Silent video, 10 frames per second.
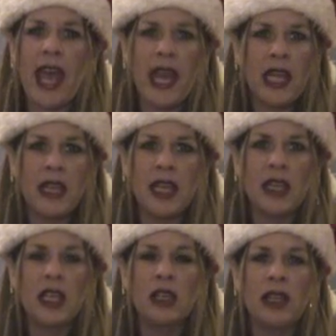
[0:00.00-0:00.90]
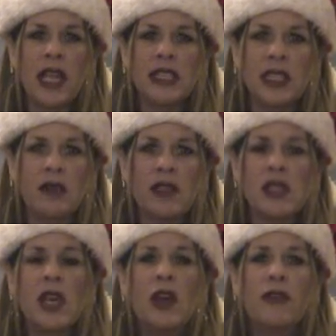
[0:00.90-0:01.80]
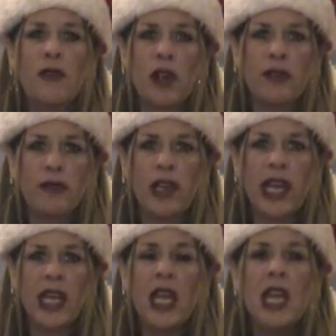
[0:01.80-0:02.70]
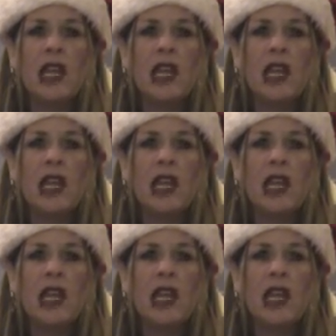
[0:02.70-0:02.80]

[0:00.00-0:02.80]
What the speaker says: anything that you'd like to give us for free.